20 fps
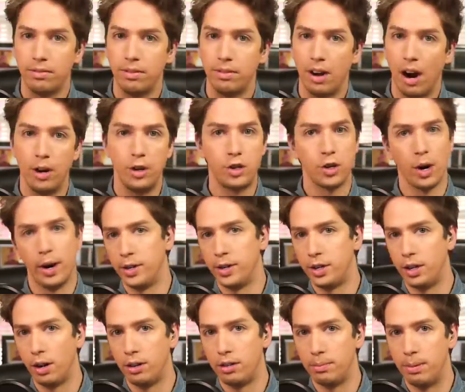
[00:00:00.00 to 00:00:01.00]
Are you trying to
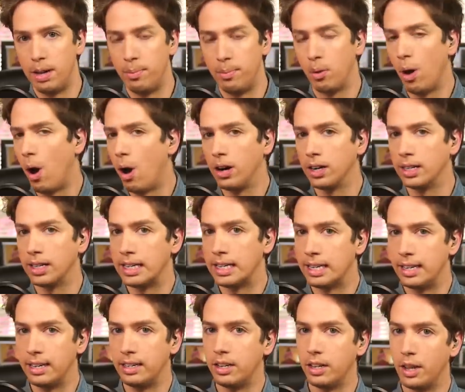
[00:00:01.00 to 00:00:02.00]
show that people aren't
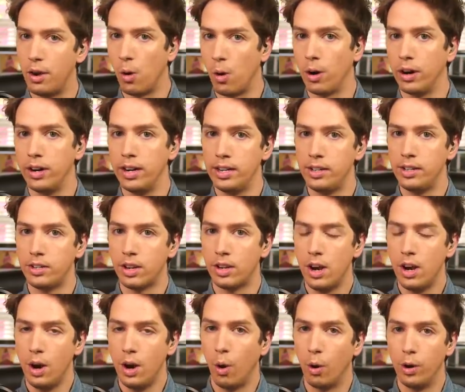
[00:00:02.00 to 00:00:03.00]
listening to the ordinance?
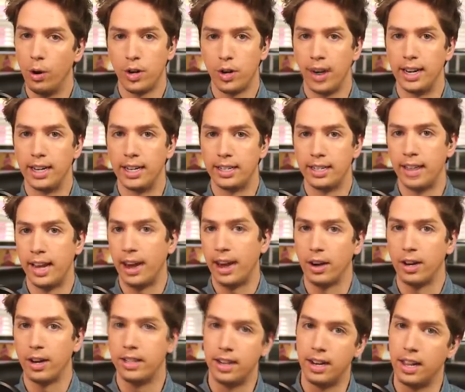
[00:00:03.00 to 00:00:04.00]
Or are you trying to scare
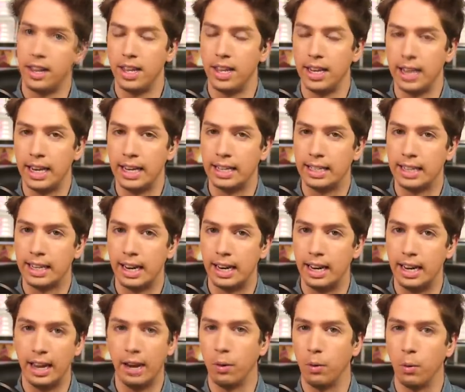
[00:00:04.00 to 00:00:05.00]
us into thinking it's going
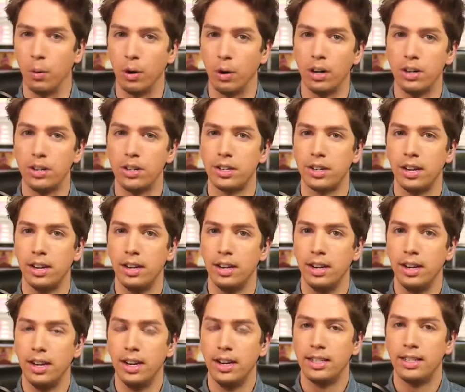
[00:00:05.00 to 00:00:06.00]
to get worse?
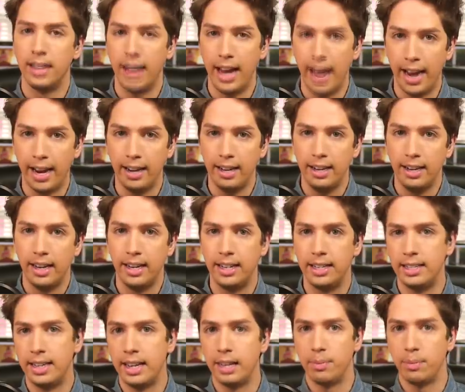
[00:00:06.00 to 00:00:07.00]
Today, in
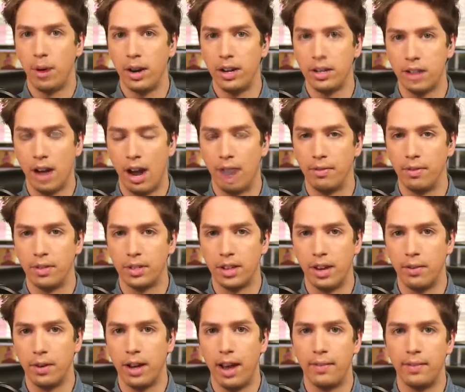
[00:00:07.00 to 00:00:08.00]
his daily press conference,
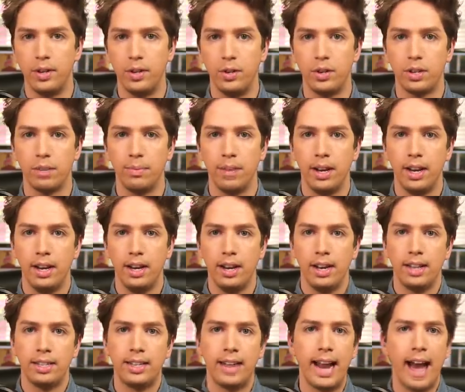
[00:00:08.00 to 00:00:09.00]
Governor Gavin Newsom
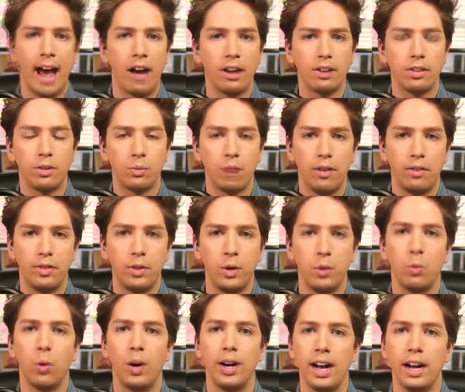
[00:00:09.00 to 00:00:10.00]
said out of the roughly
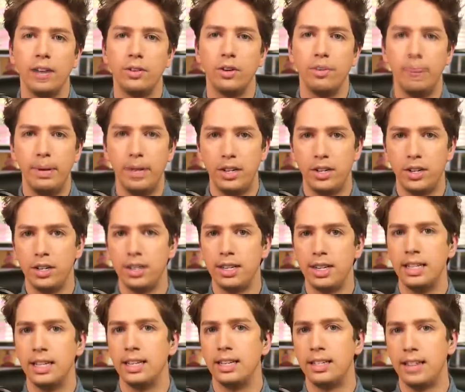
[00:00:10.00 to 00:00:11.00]
one hundred beaches
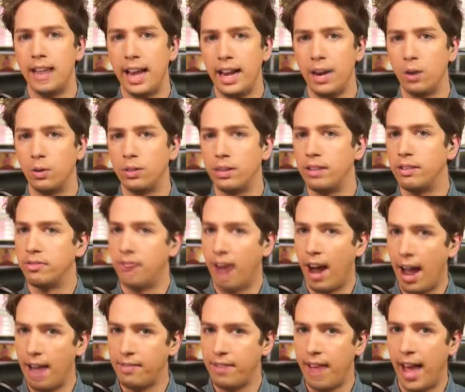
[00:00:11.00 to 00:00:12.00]
in the state, only
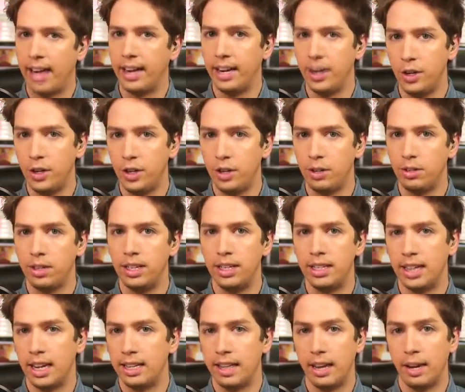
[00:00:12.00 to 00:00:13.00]
five had issues, and he
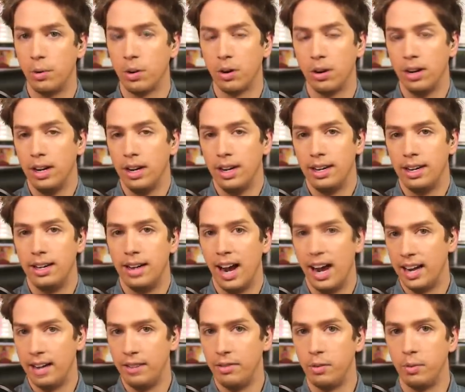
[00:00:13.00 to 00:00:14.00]
said they were
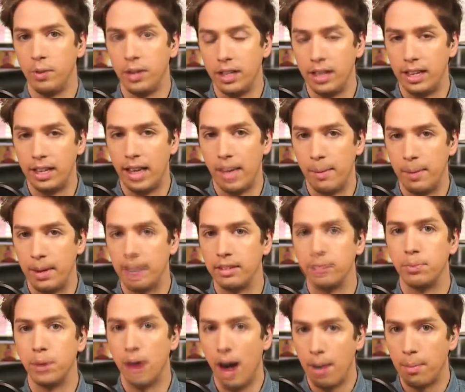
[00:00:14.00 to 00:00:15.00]
not even really that big
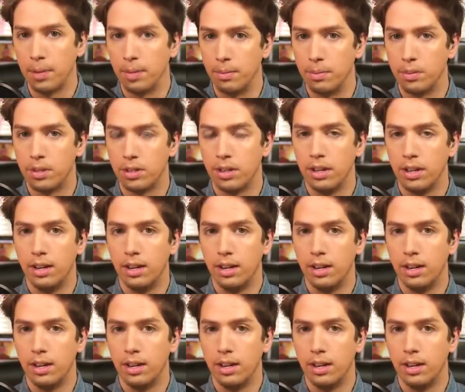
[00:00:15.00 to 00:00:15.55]
of problems.